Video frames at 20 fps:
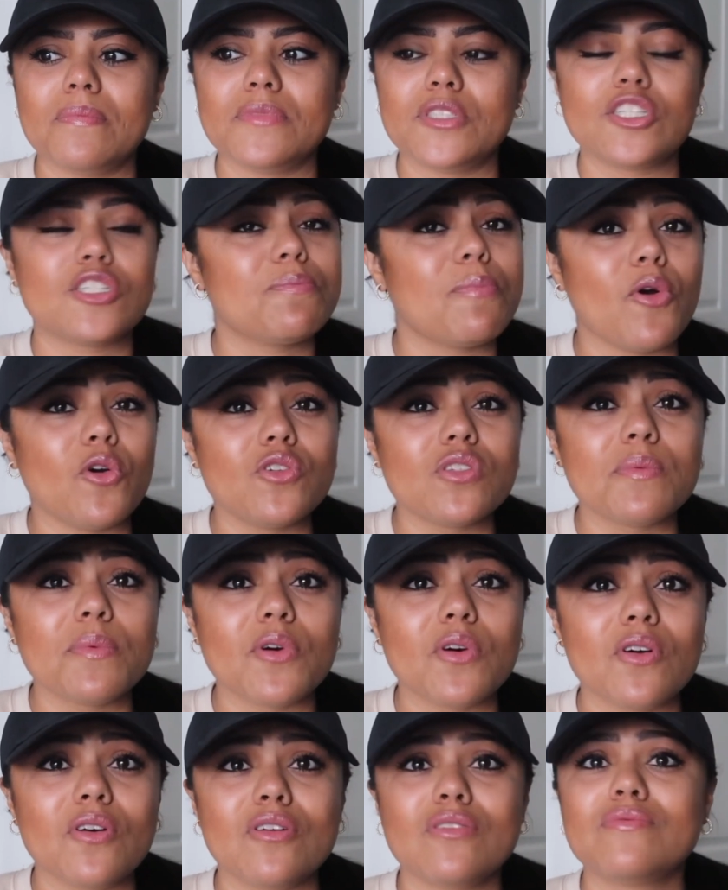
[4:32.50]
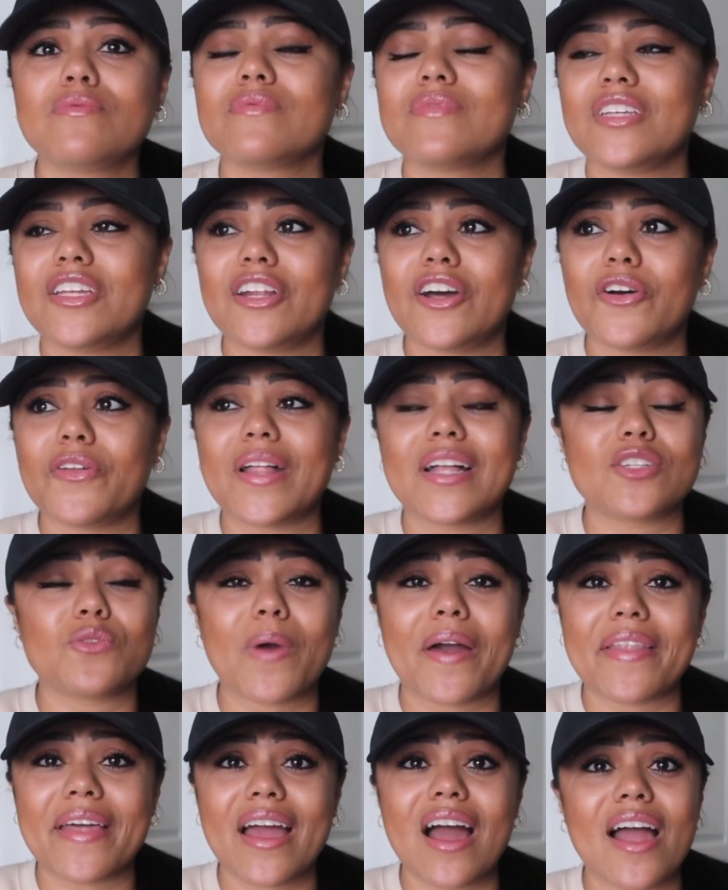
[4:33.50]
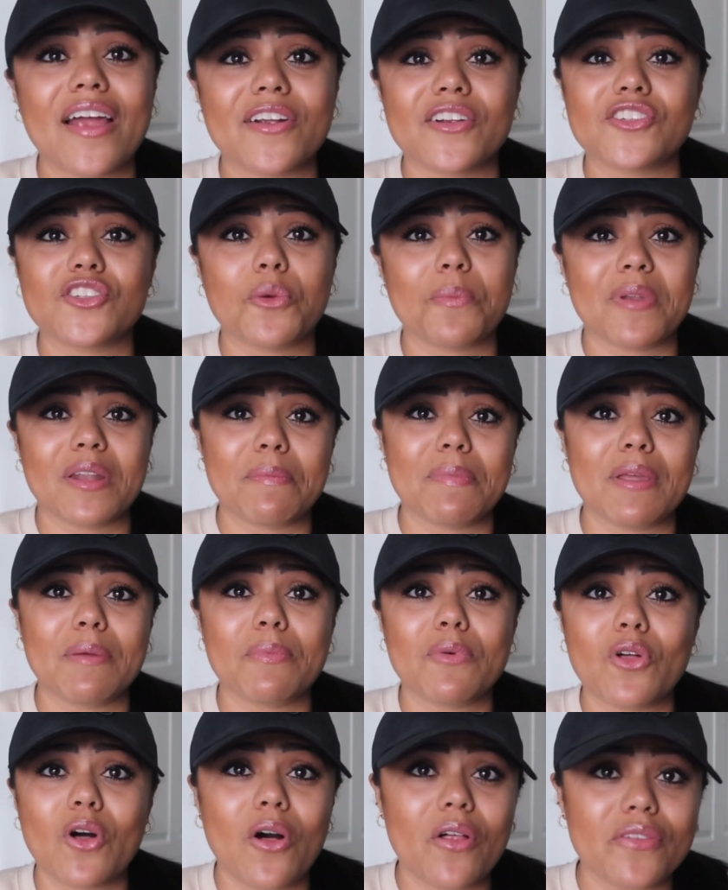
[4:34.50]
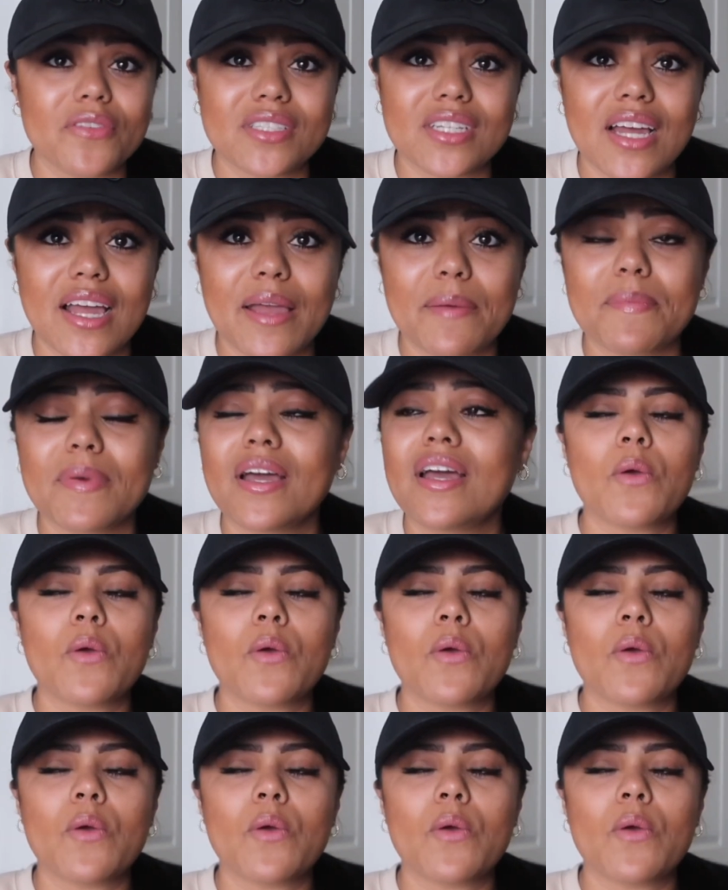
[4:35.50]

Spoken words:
disposable. You know, that's why they hire so many people all the time.